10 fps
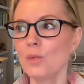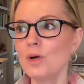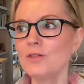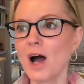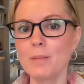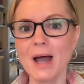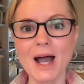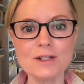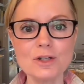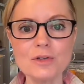We've got
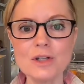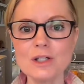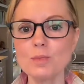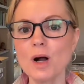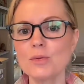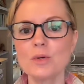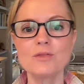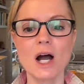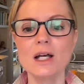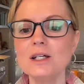Passover this month,
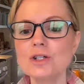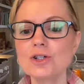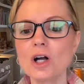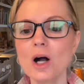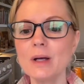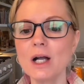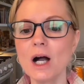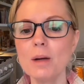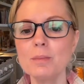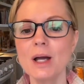we've got Easter coming
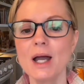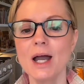up,